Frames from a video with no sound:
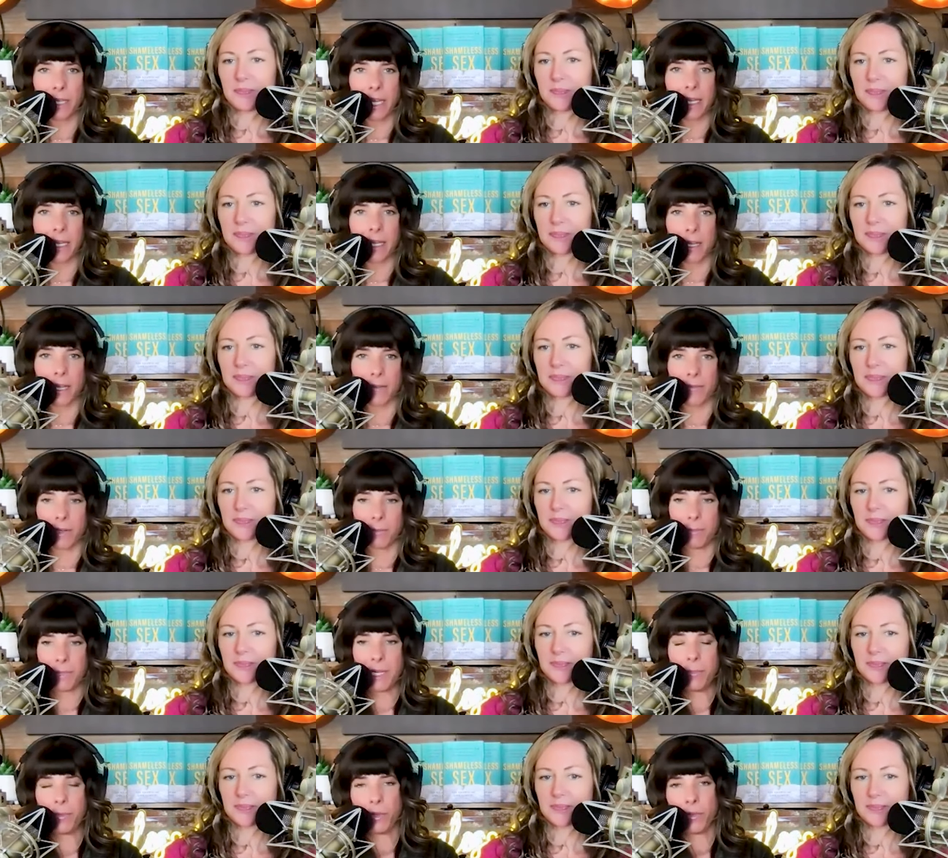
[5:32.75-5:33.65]
Speaker 1: Like even
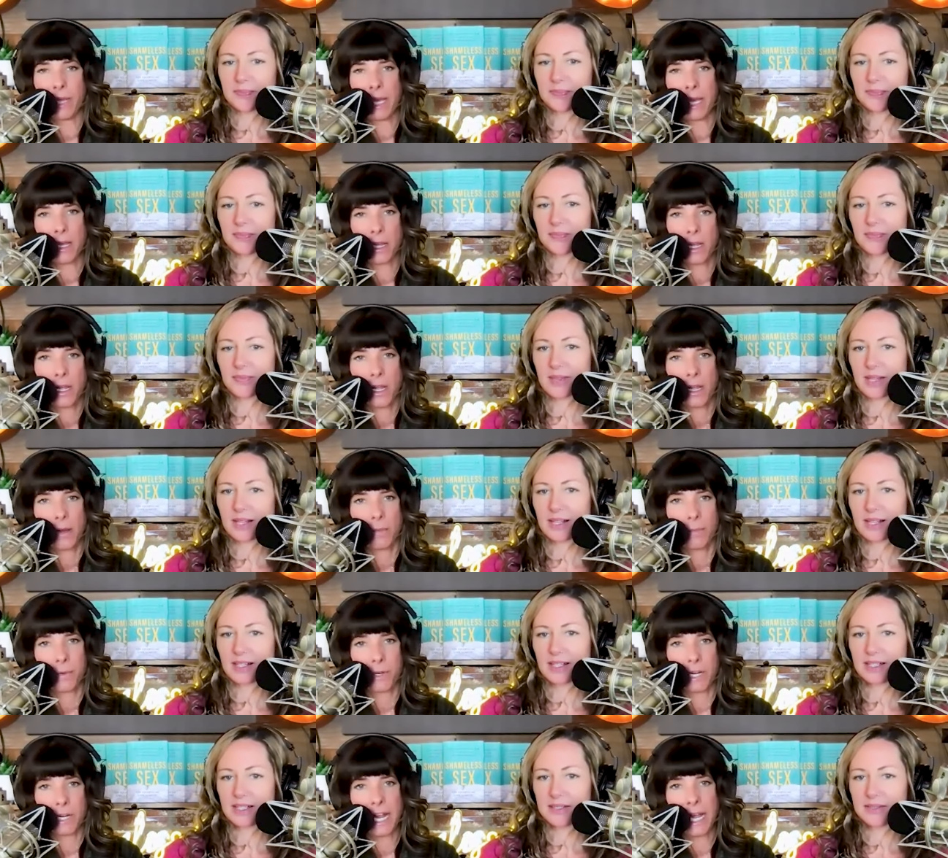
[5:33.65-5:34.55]
people that
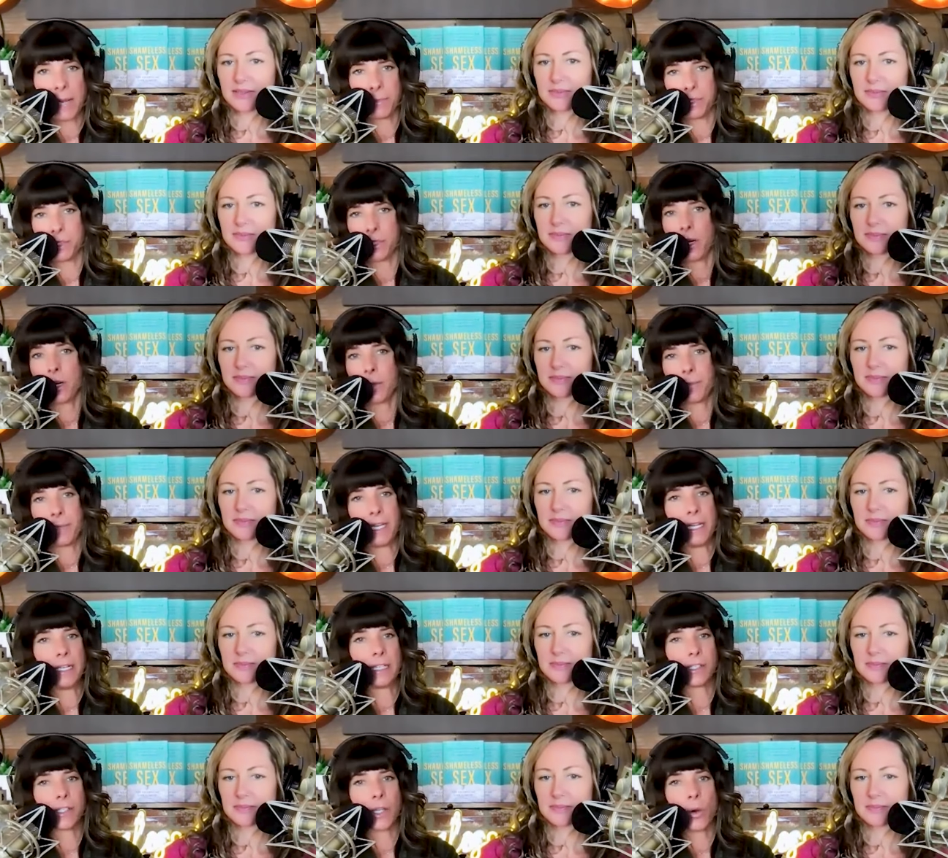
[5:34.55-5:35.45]
perhaps are
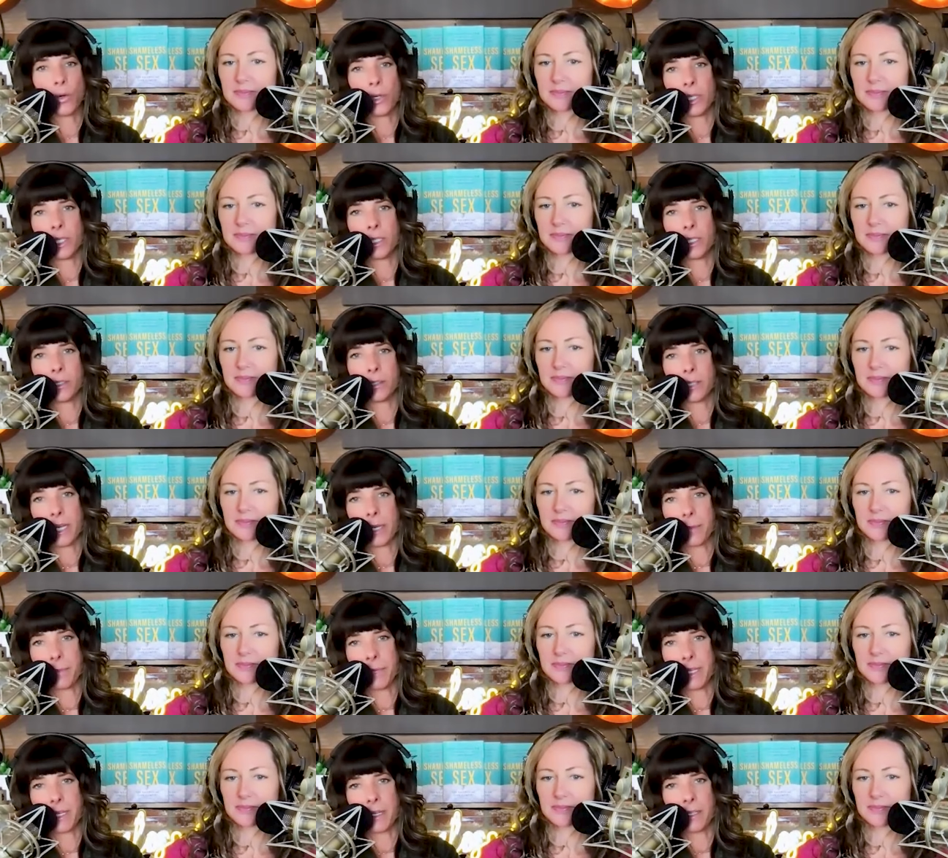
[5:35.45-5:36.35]
penis owners,
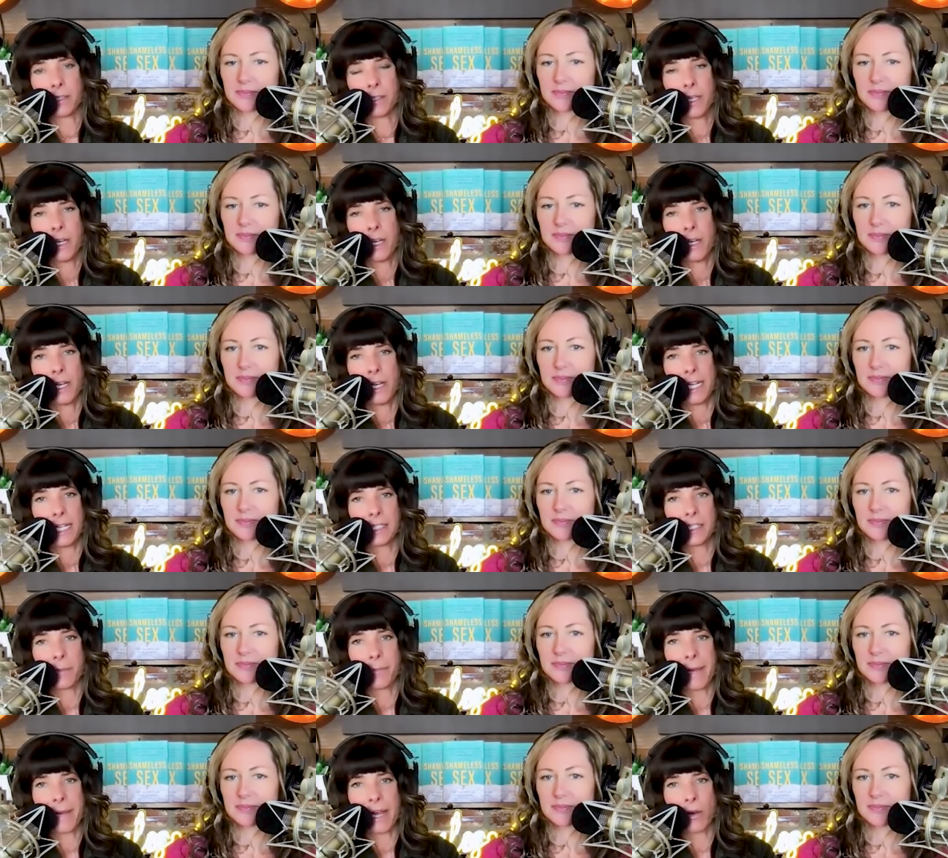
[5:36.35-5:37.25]
like because
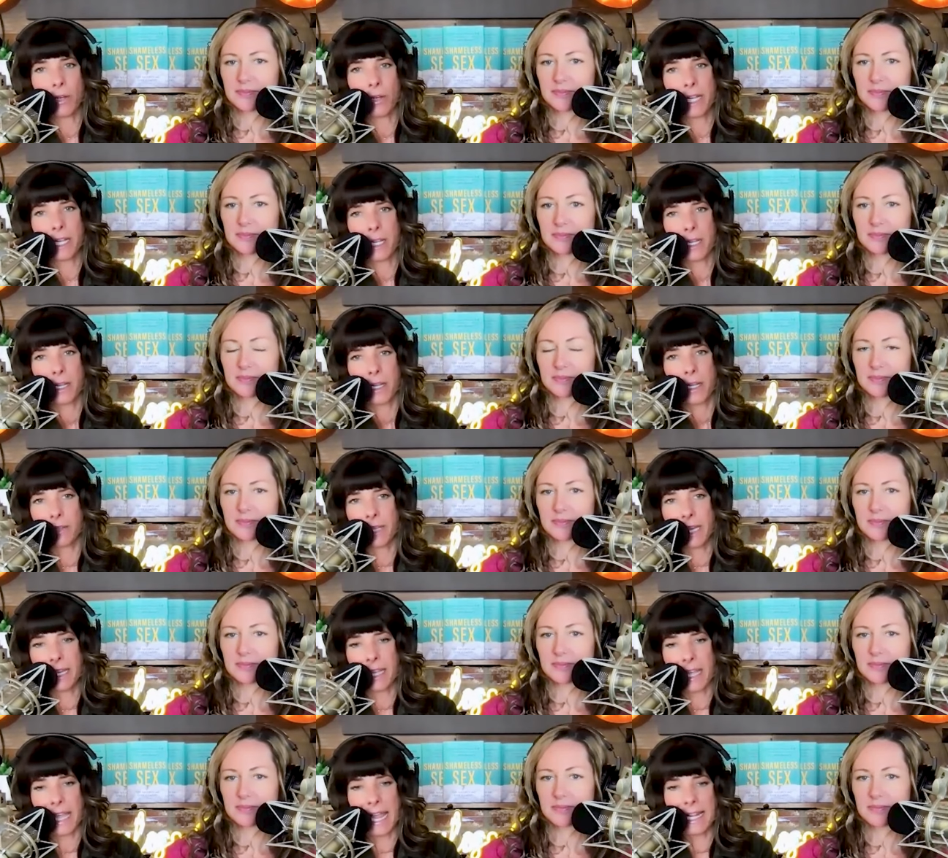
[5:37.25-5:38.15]
it's about like
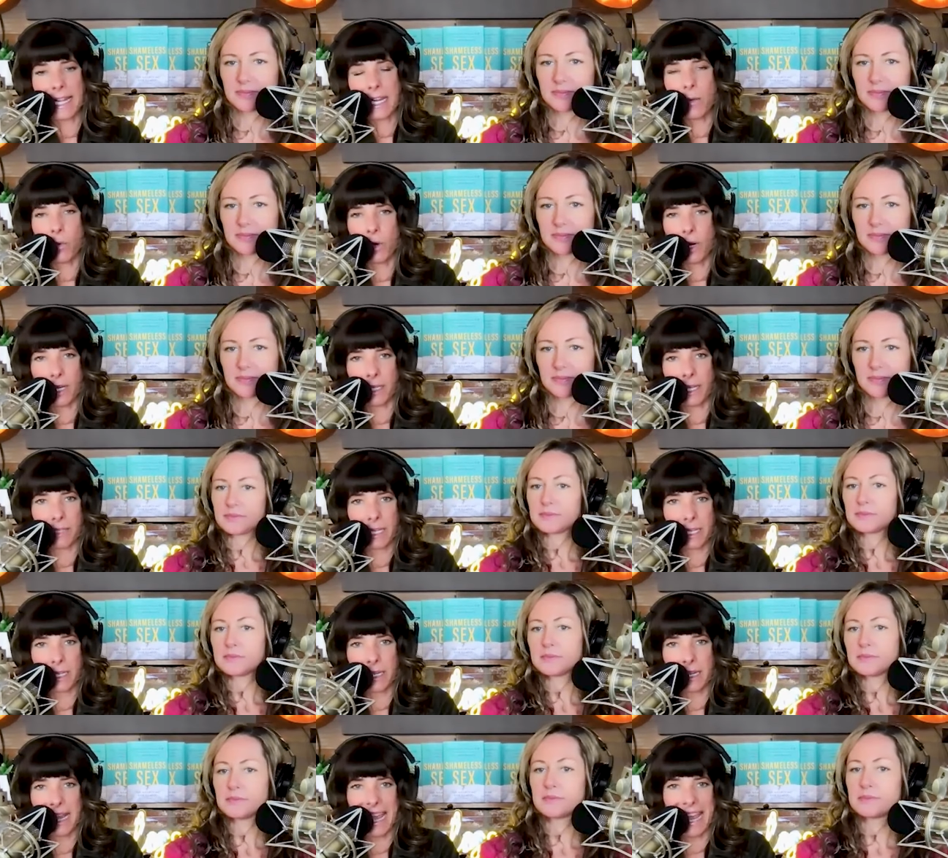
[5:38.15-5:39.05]
like anyone,
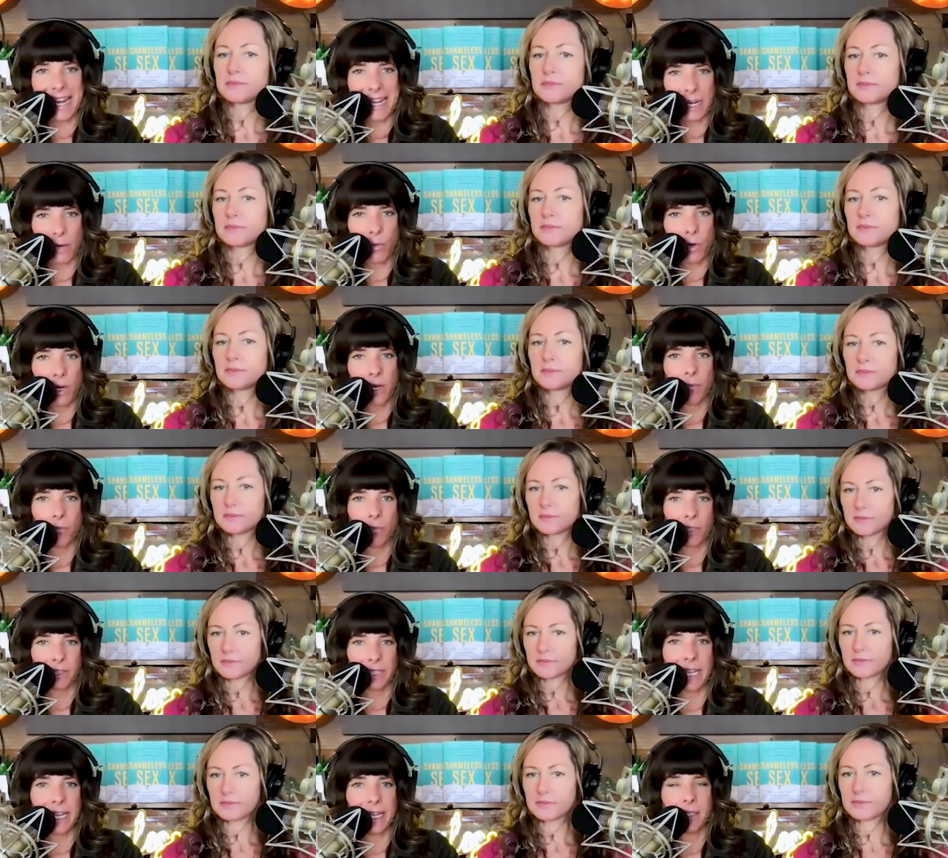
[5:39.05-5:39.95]
like can anyone
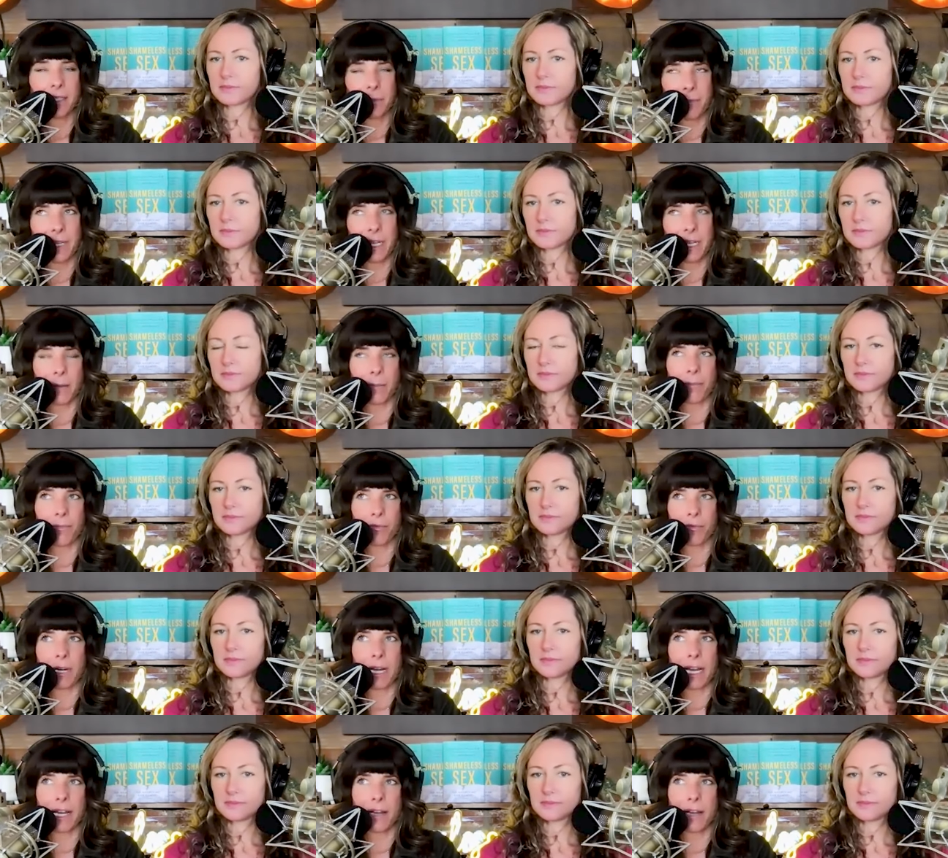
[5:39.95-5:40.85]
relate to being
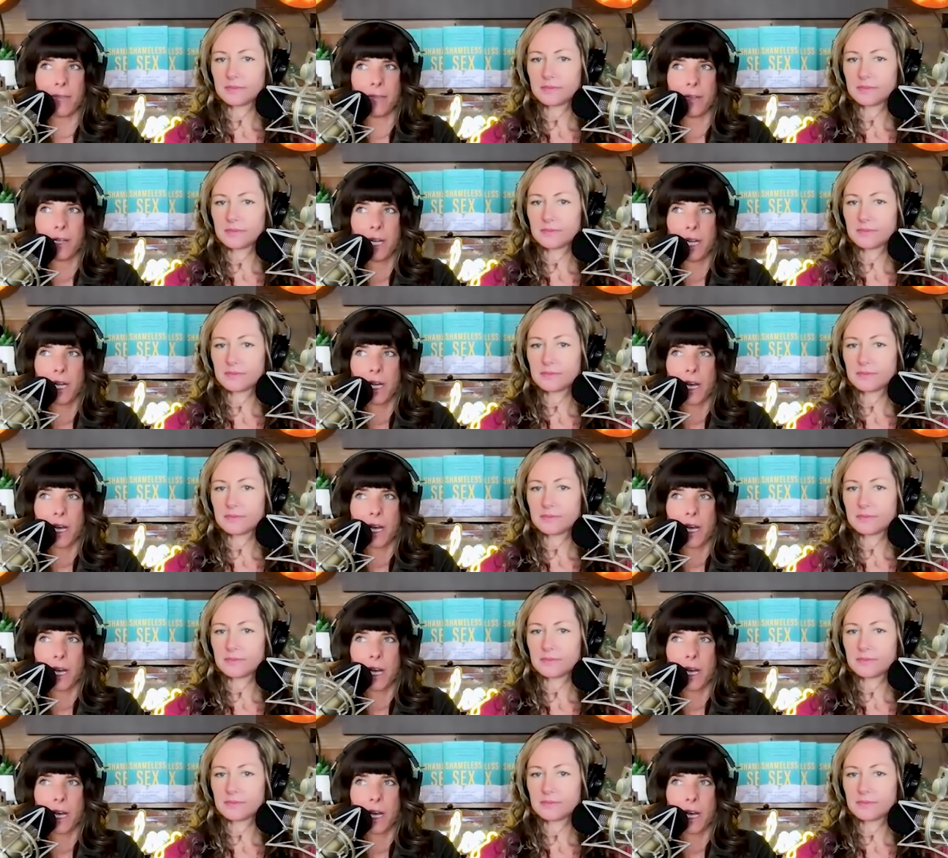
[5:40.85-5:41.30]
brave